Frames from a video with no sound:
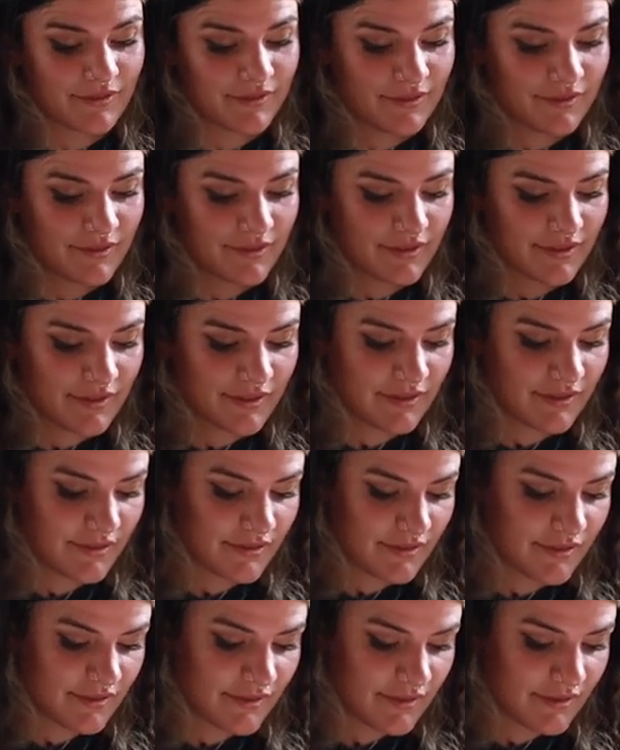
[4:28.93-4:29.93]

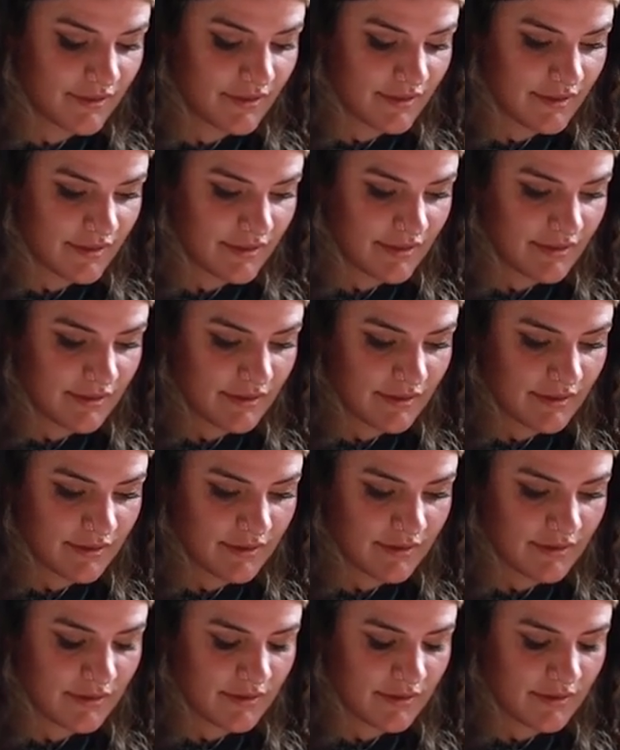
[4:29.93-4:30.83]
Nothing is said.